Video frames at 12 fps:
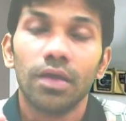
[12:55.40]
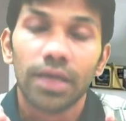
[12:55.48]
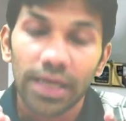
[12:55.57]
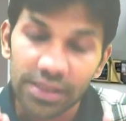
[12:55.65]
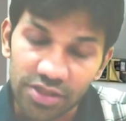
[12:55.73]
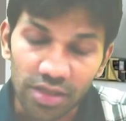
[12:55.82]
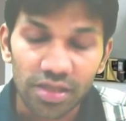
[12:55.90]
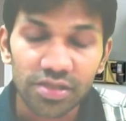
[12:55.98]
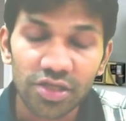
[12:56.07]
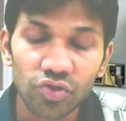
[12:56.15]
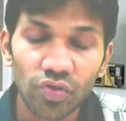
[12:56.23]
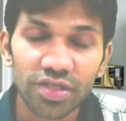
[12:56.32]
In certain
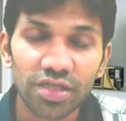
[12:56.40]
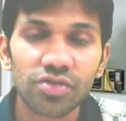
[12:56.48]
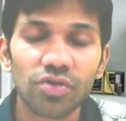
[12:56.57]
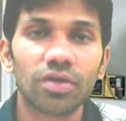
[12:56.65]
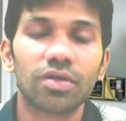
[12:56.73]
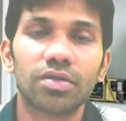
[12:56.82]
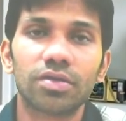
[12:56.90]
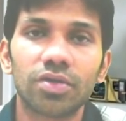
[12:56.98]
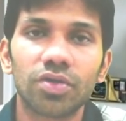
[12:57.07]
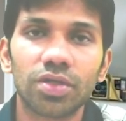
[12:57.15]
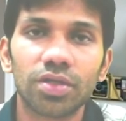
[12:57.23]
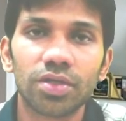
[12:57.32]
situations,
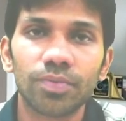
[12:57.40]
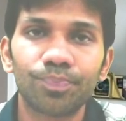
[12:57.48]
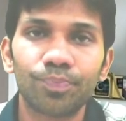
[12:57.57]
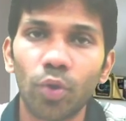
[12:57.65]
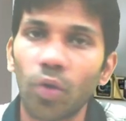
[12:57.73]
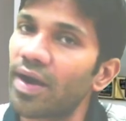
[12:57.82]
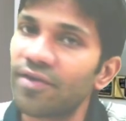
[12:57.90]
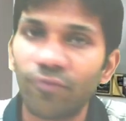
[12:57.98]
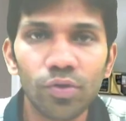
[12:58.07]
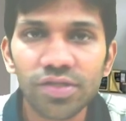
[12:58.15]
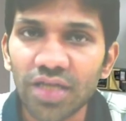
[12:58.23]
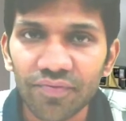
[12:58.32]
provide
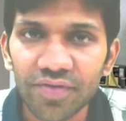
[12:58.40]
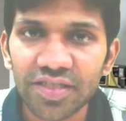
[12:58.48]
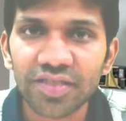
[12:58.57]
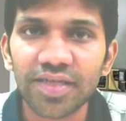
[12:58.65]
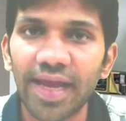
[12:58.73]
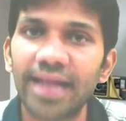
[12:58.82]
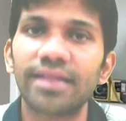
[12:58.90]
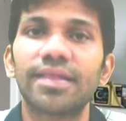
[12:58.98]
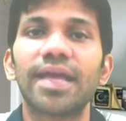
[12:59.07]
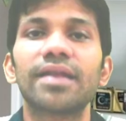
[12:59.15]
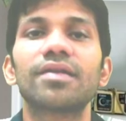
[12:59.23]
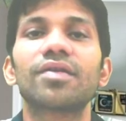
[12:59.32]
full services and
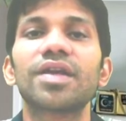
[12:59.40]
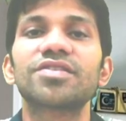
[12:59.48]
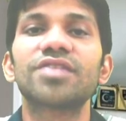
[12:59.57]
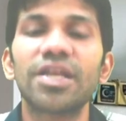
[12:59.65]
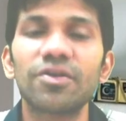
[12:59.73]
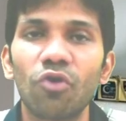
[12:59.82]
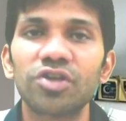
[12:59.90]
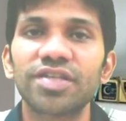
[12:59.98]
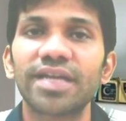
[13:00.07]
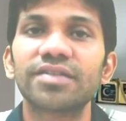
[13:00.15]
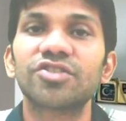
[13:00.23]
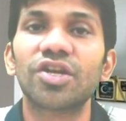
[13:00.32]
then raise the invoice
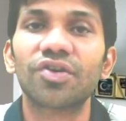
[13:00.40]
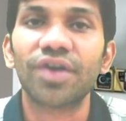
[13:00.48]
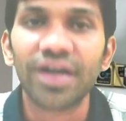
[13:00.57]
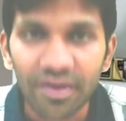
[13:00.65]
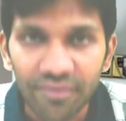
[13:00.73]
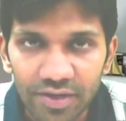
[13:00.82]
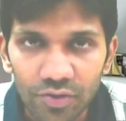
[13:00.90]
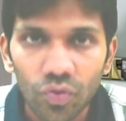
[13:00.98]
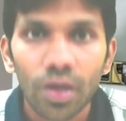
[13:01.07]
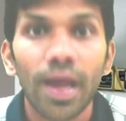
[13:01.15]
and generate revenue.